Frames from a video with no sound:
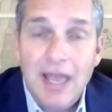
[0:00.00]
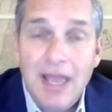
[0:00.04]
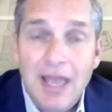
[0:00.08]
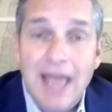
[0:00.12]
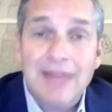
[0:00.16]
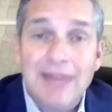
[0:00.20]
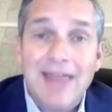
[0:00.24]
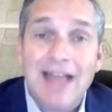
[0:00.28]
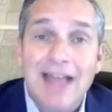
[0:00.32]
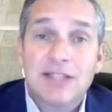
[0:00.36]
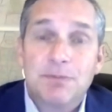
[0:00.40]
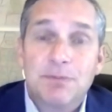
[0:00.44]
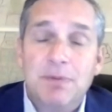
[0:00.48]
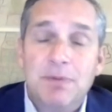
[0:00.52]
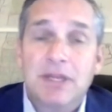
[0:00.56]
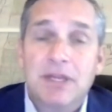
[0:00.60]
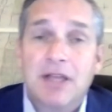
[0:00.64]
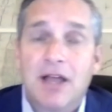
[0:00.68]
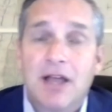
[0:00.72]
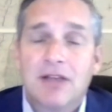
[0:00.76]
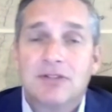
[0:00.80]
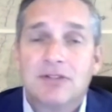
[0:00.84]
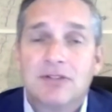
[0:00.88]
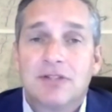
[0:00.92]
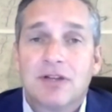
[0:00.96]
And that's
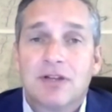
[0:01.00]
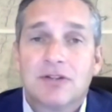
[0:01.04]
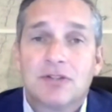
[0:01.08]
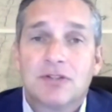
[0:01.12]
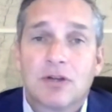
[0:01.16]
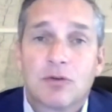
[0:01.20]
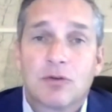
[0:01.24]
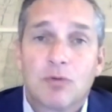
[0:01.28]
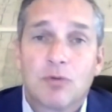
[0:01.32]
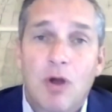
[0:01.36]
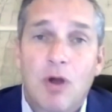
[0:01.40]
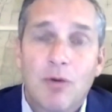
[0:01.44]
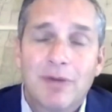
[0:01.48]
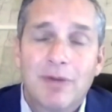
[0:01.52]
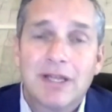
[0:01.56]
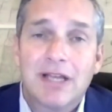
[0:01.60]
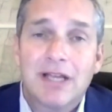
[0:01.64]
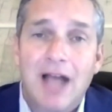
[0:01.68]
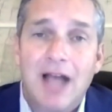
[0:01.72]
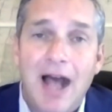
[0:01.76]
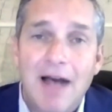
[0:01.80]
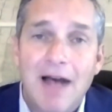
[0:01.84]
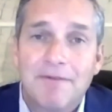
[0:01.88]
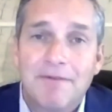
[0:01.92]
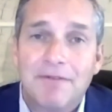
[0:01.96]
because there's a growing
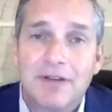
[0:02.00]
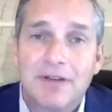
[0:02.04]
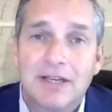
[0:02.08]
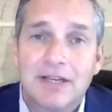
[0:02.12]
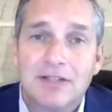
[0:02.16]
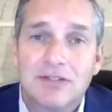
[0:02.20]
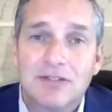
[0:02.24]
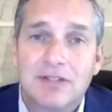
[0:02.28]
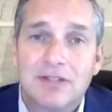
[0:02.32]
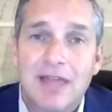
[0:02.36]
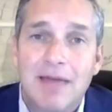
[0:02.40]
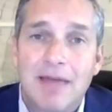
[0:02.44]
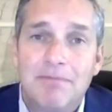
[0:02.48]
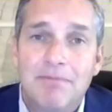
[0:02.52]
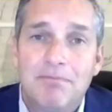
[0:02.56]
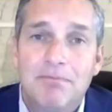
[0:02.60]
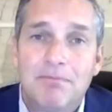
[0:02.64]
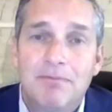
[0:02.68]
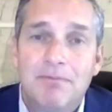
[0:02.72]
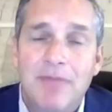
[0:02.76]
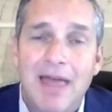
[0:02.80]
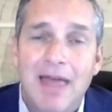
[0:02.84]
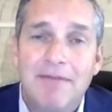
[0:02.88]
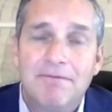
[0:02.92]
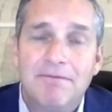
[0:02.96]
confidence
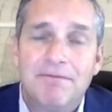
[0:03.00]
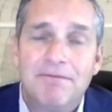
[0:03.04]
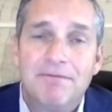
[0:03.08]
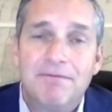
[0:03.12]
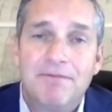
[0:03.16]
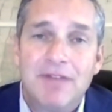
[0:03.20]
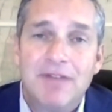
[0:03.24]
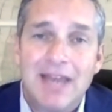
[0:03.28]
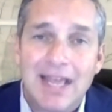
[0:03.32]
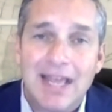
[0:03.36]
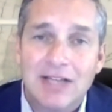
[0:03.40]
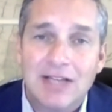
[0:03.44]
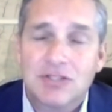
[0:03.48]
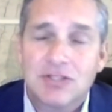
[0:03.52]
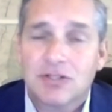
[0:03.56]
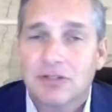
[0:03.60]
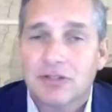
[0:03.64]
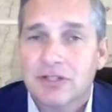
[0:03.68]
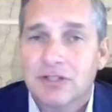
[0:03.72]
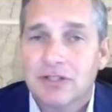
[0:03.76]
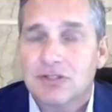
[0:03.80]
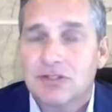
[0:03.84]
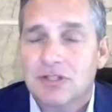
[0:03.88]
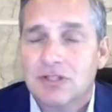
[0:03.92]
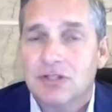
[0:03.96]
that
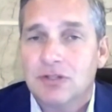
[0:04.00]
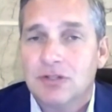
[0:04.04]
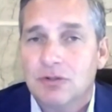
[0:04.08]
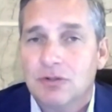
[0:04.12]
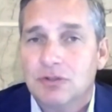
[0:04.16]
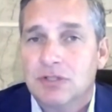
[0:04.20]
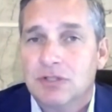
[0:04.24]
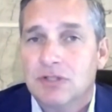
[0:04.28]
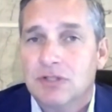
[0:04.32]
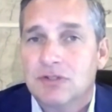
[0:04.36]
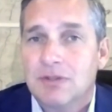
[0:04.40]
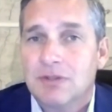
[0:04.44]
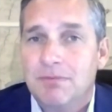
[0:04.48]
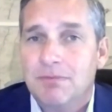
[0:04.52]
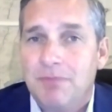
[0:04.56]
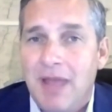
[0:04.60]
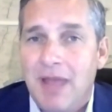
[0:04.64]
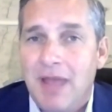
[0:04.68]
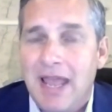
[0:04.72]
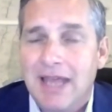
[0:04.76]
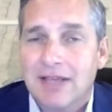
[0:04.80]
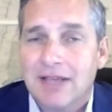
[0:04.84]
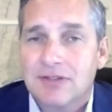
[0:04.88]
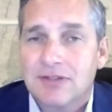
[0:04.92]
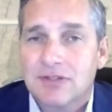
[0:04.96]
financial institutions and
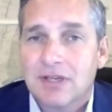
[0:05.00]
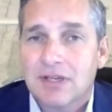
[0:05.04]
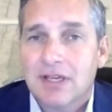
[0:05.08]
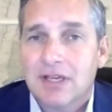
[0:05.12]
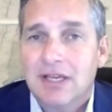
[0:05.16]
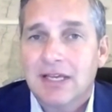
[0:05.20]
banks